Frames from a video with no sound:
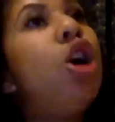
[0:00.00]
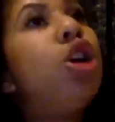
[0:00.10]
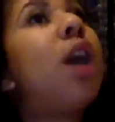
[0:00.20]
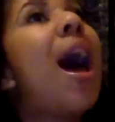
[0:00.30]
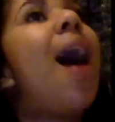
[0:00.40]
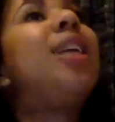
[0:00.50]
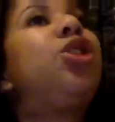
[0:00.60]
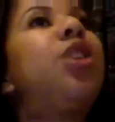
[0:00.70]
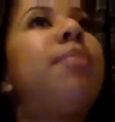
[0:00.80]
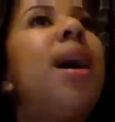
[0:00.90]
So I
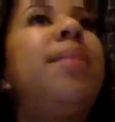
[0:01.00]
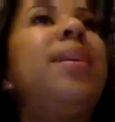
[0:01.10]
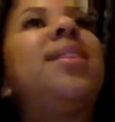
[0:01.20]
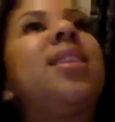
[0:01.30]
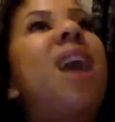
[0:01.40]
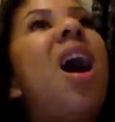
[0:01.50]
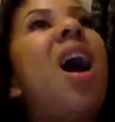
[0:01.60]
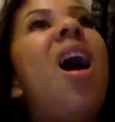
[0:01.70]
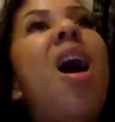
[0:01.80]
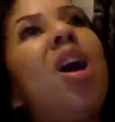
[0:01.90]
stripped my business of all,
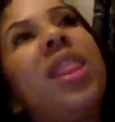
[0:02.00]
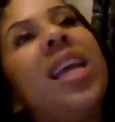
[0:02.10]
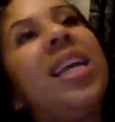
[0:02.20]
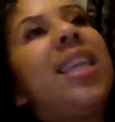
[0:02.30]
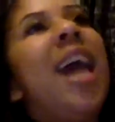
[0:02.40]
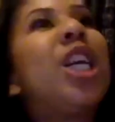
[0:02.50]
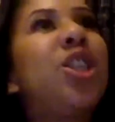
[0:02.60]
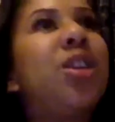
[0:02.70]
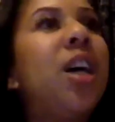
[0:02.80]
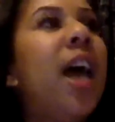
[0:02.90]
all things
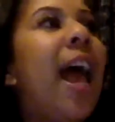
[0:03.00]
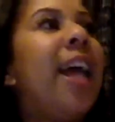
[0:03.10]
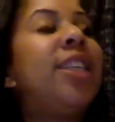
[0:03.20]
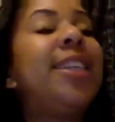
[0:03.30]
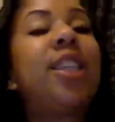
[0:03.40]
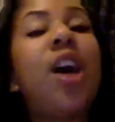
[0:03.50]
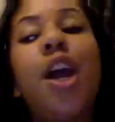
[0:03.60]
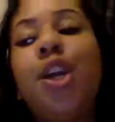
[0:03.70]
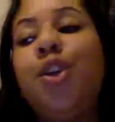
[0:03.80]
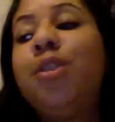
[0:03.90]
extra and just
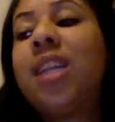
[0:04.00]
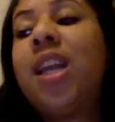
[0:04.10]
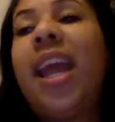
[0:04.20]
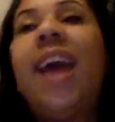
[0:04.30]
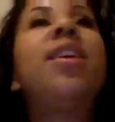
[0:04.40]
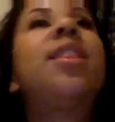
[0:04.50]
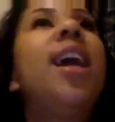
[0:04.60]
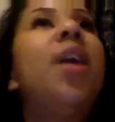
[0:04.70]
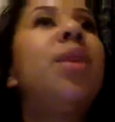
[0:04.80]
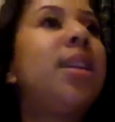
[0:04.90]
started using everything
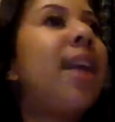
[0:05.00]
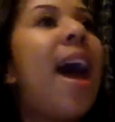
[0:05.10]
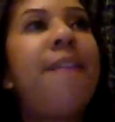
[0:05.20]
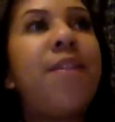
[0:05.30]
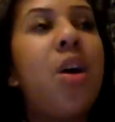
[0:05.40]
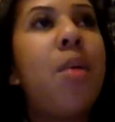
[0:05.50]
was on the iPhone.